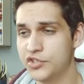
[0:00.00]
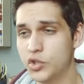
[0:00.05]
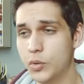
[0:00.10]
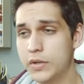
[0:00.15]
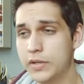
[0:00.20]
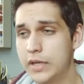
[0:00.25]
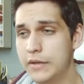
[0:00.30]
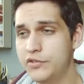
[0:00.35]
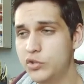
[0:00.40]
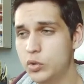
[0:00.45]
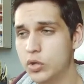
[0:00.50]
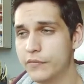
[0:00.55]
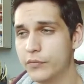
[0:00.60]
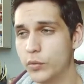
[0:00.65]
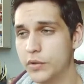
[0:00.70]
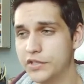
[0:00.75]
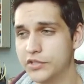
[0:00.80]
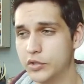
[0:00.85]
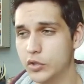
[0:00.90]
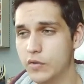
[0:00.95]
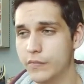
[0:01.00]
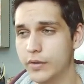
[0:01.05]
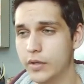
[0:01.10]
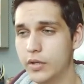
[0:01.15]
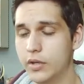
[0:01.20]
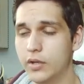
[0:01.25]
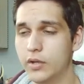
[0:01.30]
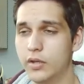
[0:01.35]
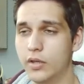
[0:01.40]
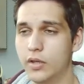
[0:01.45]
it gives you a
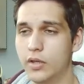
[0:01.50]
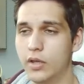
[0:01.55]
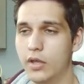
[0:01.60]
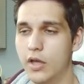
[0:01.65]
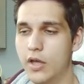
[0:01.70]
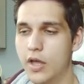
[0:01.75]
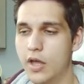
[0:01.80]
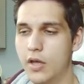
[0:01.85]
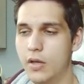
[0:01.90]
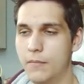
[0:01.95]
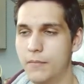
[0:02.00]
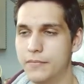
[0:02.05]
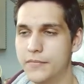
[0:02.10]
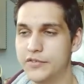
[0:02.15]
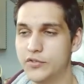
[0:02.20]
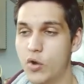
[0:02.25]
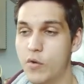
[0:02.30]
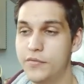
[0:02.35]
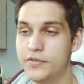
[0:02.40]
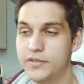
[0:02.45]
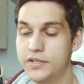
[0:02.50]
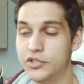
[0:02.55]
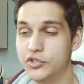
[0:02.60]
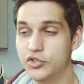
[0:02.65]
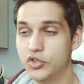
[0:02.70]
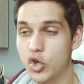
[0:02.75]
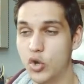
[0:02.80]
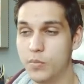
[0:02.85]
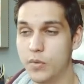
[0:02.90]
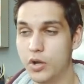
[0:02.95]
voiceover. There's obviously
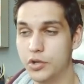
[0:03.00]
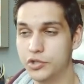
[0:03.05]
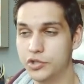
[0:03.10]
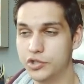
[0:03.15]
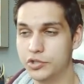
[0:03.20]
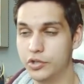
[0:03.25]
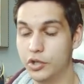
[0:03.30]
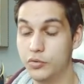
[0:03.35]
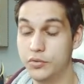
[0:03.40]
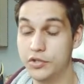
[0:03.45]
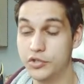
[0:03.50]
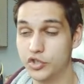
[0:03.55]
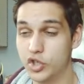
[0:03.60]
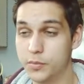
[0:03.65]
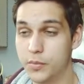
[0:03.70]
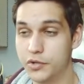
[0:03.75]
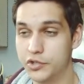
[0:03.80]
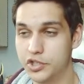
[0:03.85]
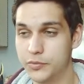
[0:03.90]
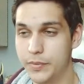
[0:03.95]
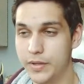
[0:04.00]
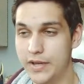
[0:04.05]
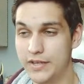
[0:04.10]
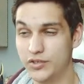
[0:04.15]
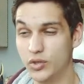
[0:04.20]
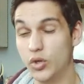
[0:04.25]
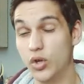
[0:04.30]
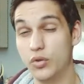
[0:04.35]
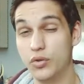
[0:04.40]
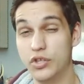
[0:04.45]
only so much
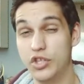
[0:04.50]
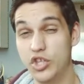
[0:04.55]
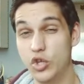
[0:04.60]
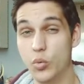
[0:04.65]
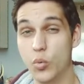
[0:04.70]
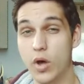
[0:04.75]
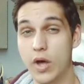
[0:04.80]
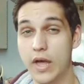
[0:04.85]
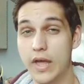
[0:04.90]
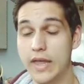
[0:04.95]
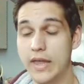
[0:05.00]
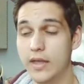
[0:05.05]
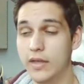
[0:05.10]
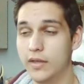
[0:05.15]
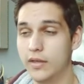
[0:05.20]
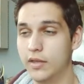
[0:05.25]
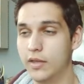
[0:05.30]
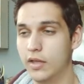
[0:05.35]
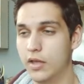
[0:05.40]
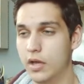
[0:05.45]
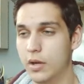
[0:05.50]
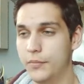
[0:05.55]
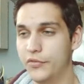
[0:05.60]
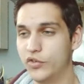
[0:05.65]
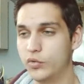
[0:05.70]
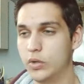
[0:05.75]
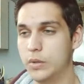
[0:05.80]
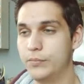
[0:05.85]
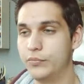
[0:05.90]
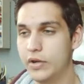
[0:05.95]
space on the UI,
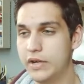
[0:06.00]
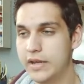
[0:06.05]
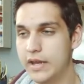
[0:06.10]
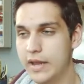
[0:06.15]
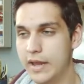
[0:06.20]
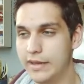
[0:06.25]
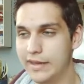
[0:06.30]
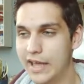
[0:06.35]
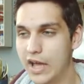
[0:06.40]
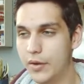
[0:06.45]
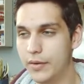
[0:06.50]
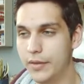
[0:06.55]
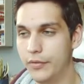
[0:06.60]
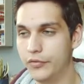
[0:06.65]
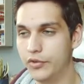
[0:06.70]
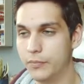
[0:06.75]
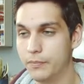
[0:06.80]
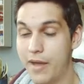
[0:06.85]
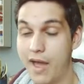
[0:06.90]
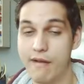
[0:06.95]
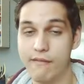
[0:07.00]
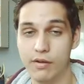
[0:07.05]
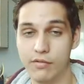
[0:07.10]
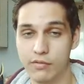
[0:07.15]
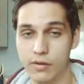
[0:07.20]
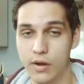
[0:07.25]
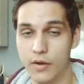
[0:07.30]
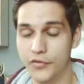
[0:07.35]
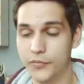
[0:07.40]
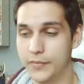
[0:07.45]
so we're breaking it down into
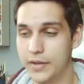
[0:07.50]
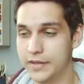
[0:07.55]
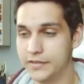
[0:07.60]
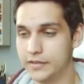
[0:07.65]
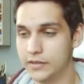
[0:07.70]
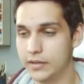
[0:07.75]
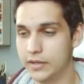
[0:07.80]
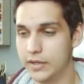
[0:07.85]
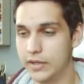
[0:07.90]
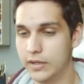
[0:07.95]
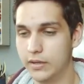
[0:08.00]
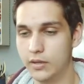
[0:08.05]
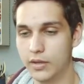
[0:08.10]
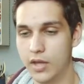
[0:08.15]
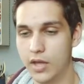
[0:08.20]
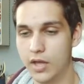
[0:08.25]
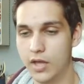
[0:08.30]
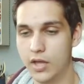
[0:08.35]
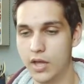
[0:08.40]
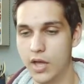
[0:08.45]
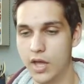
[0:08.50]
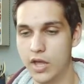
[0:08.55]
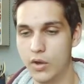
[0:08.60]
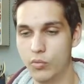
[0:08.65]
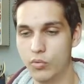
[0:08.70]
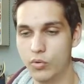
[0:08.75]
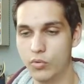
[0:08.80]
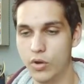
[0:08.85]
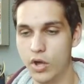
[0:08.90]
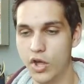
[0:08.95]
paragraphs basically. I
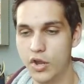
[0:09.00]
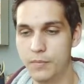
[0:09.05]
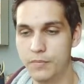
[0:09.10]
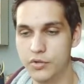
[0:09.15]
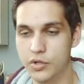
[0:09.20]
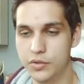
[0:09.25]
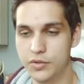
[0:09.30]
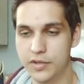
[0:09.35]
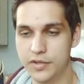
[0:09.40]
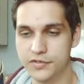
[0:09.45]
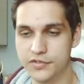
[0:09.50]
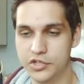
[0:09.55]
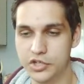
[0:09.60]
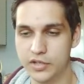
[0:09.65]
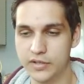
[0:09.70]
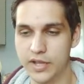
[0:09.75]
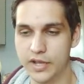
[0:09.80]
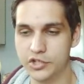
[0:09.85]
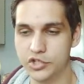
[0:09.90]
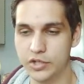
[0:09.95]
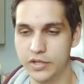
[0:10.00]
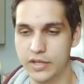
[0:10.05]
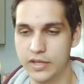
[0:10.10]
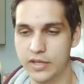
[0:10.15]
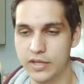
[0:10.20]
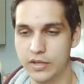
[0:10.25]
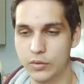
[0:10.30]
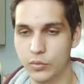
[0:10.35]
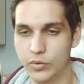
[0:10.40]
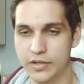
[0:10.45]
will unmute this so you can actually
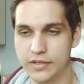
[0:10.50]
hear what it